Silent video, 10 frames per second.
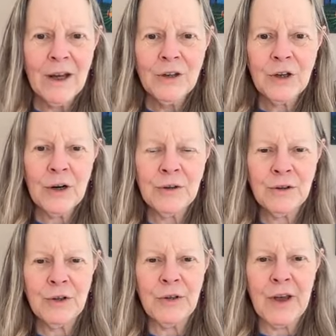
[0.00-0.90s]
turn
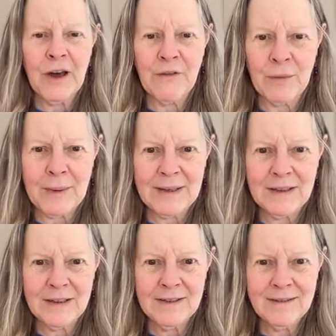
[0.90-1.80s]
to the
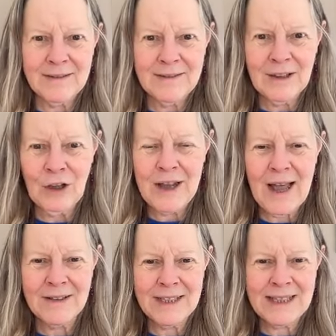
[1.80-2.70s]
government, look
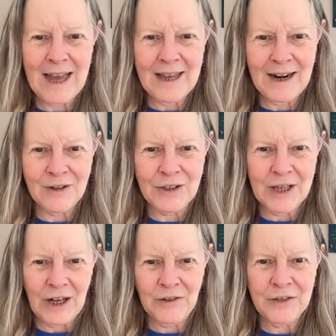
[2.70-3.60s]
outside
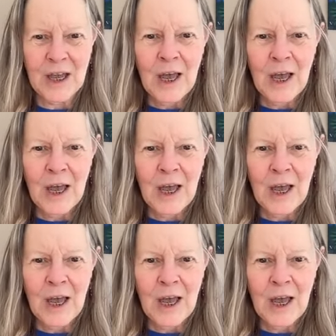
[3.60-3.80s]
ourselves.